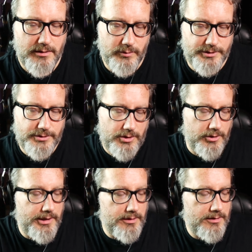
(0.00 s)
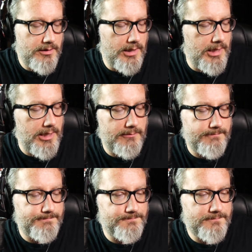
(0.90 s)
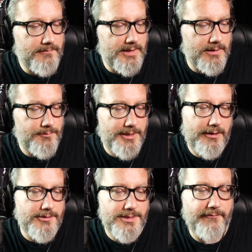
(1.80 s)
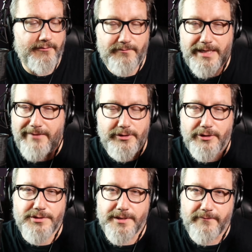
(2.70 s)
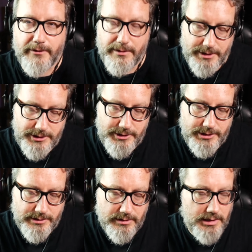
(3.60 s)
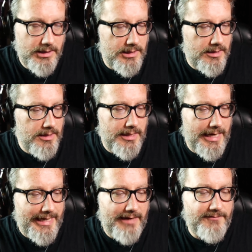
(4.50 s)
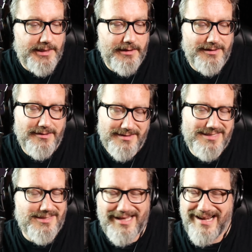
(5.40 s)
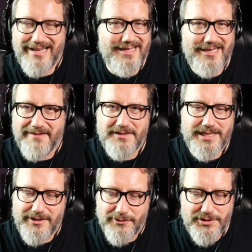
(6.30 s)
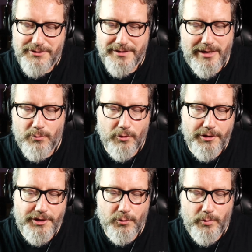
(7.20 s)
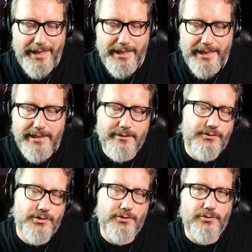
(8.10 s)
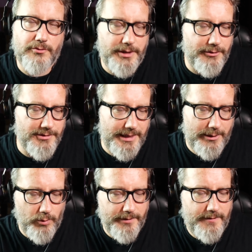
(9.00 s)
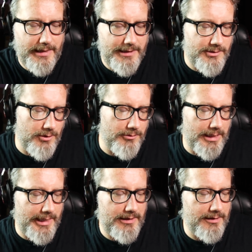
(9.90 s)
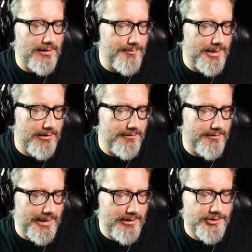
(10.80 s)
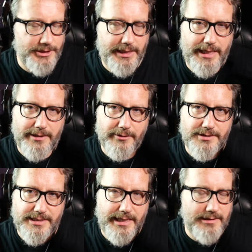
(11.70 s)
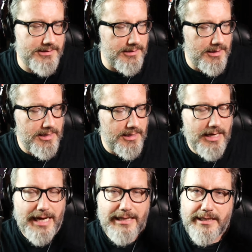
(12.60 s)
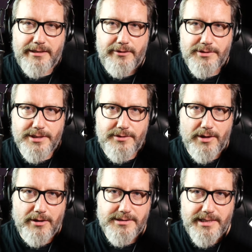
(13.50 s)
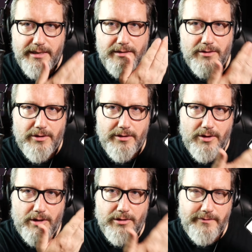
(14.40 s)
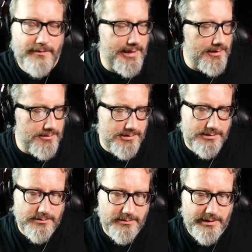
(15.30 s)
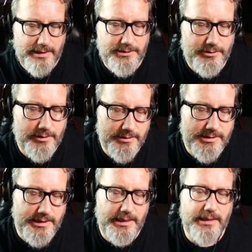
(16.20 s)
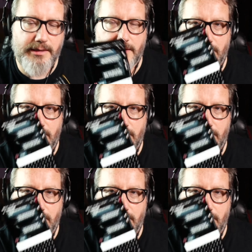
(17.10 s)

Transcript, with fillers: which is good. But I also haven't used it very much. It's the kind of thing you have to get used to. You got to work your way into using it. One thing I don't like about LG and their skins, I like to use a dark skin on all things, as you can see